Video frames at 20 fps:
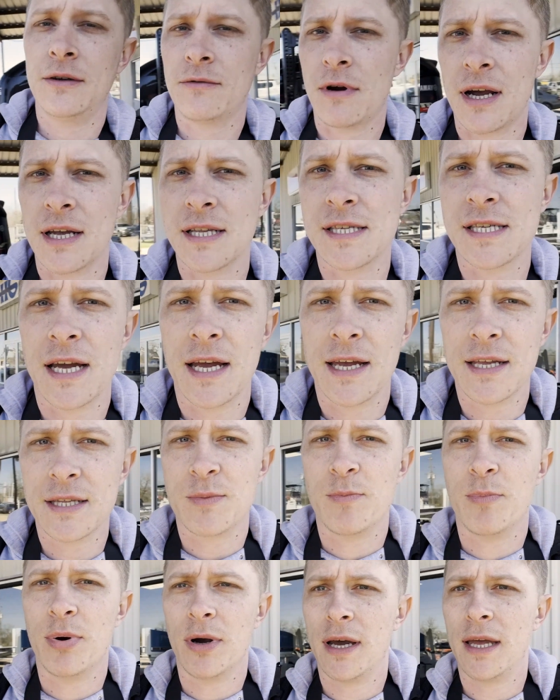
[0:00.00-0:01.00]
rocket science,
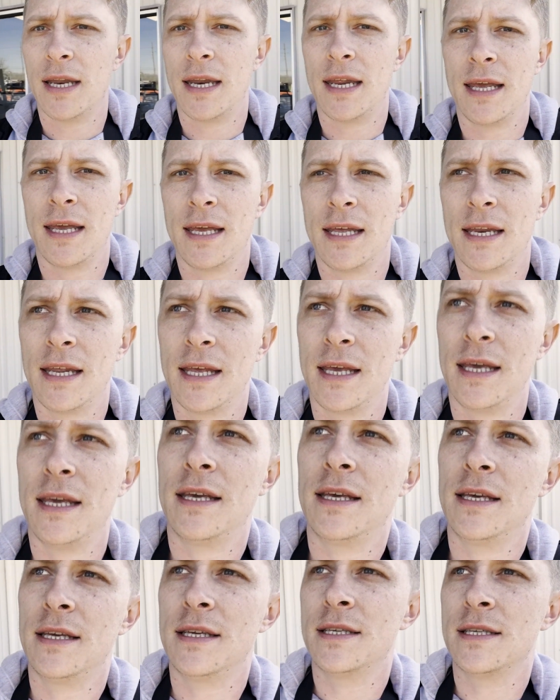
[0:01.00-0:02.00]
but it
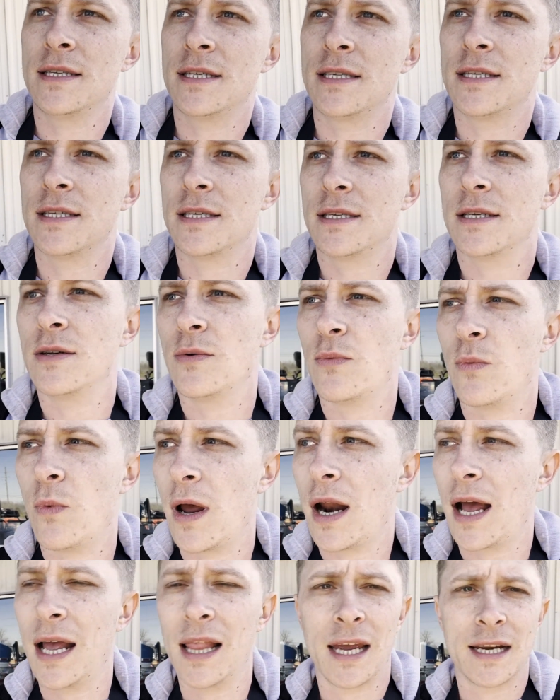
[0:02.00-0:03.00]
is
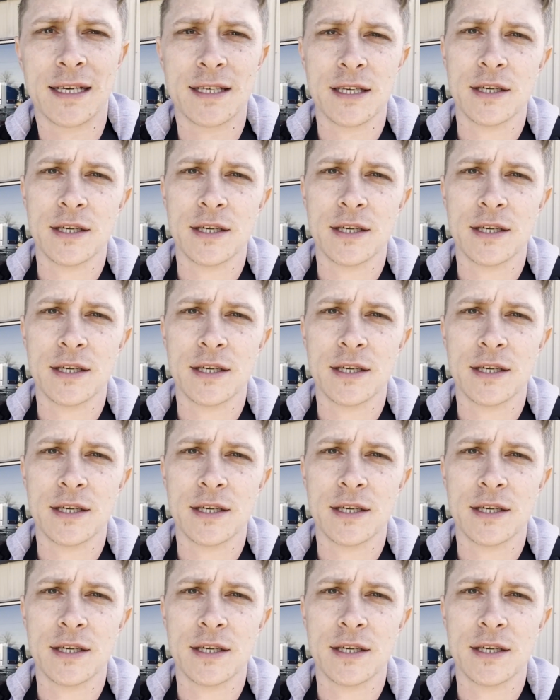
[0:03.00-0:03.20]
what I like to